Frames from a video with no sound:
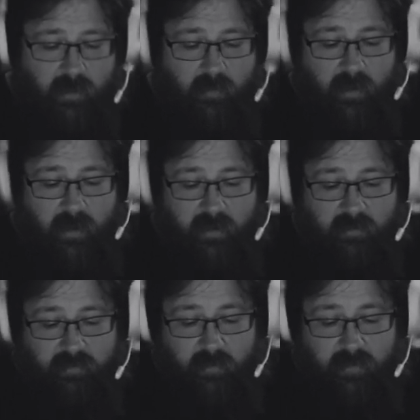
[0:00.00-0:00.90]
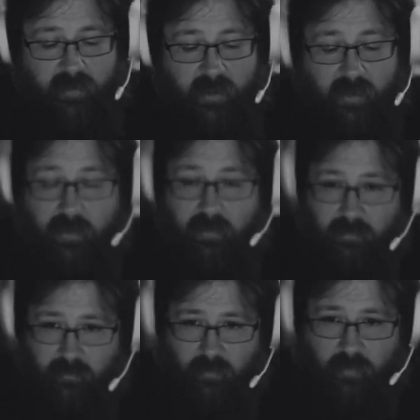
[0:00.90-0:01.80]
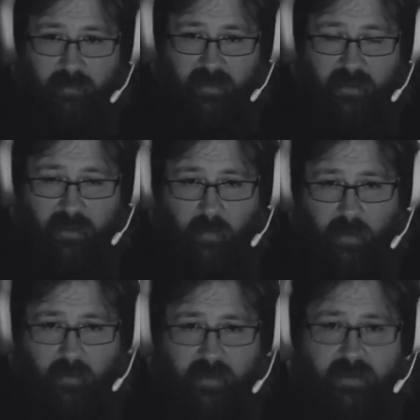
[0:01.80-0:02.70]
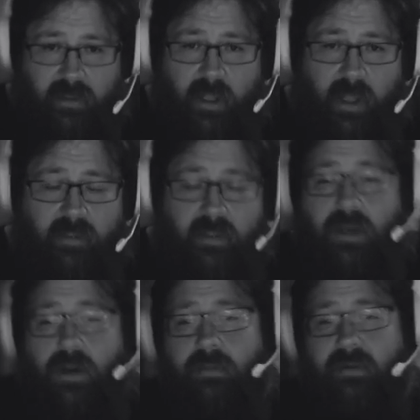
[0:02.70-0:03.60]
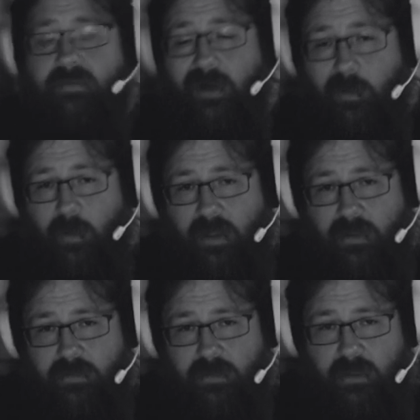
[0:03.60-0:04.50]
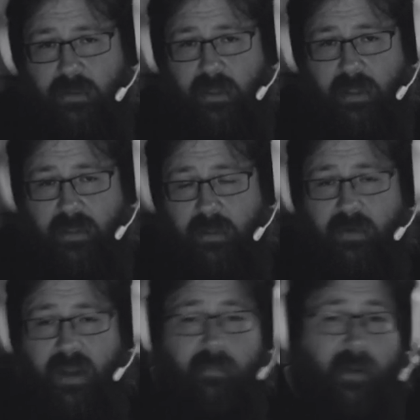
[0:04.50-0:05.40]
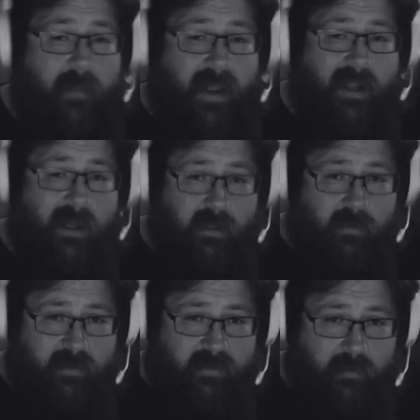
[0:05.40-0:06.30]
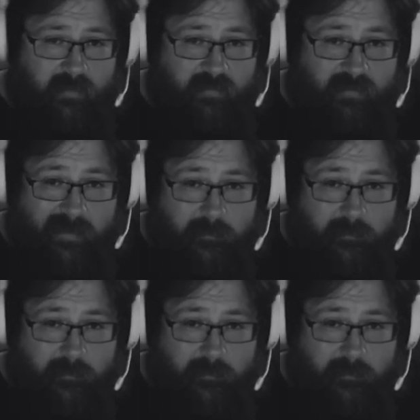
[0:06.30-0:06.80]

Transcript: Whereas with the other women that I work with, they know me very well. And they would have my back 110%.